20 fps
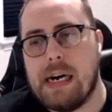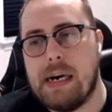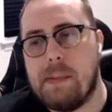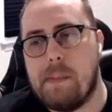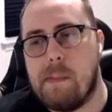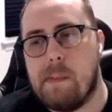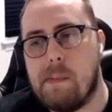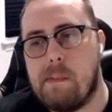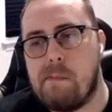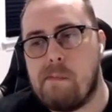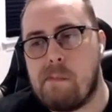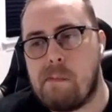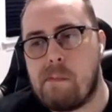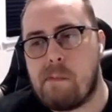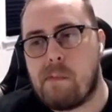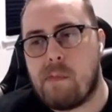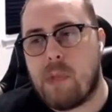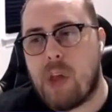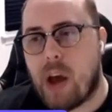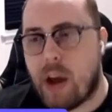
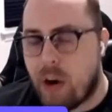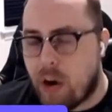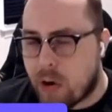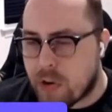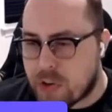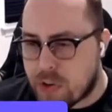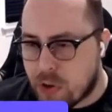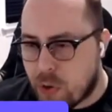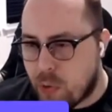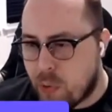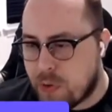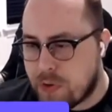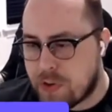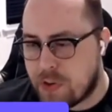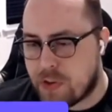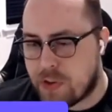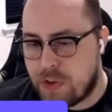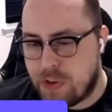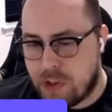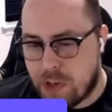I
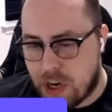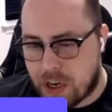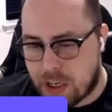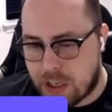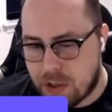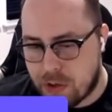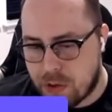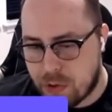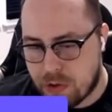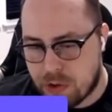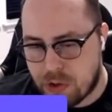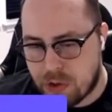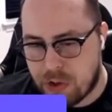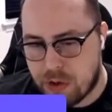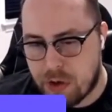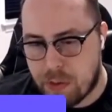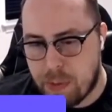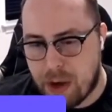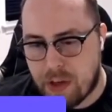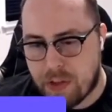also was talking
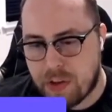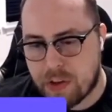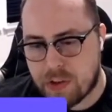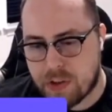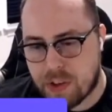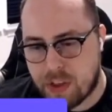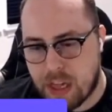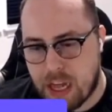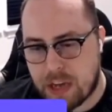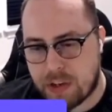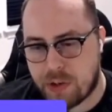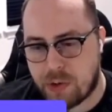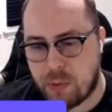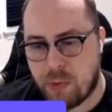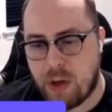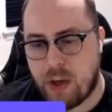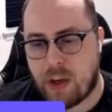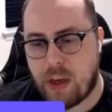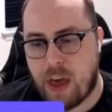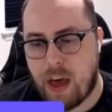to a student about this
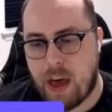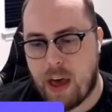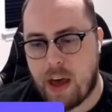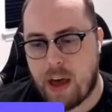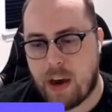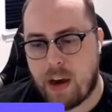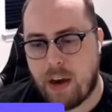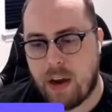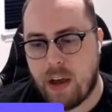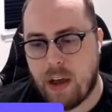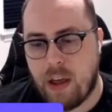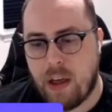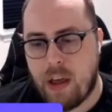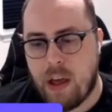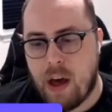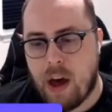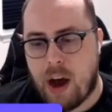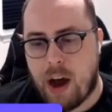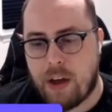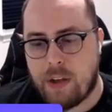last week,
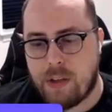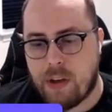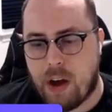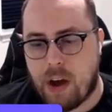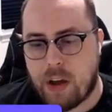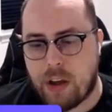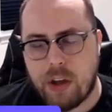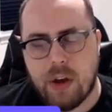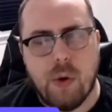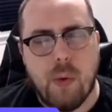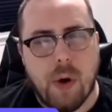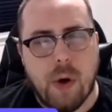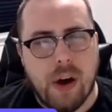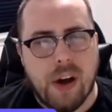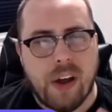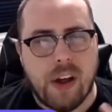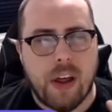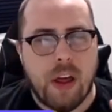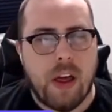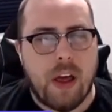and I thought,
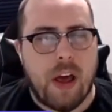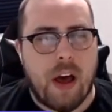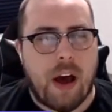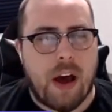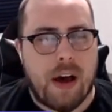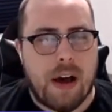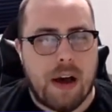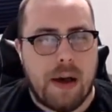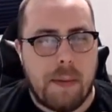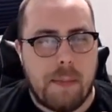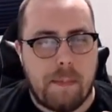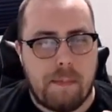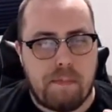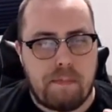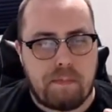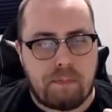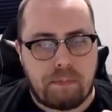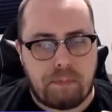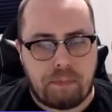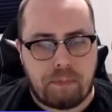you know what?
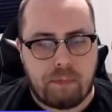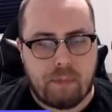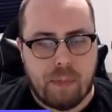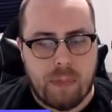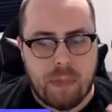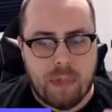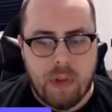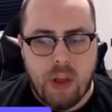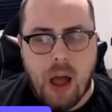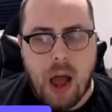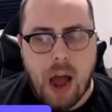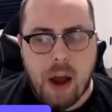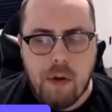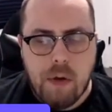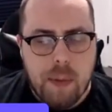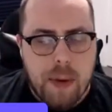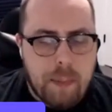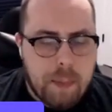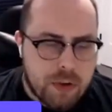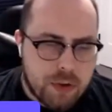
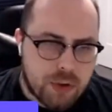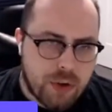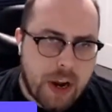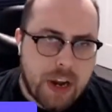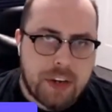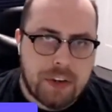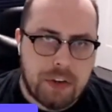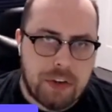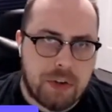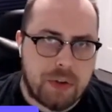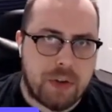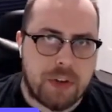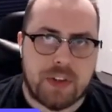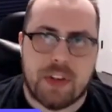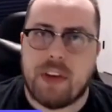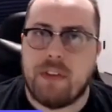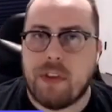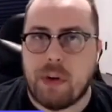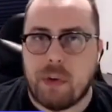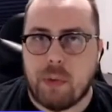I remember trying
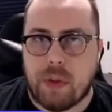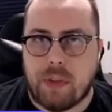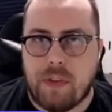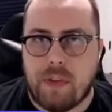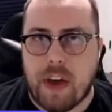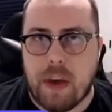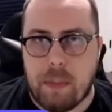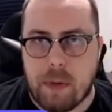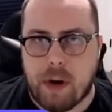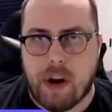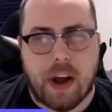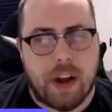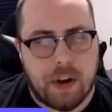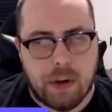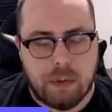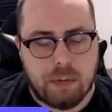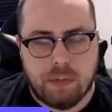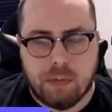to do this even with Vapor.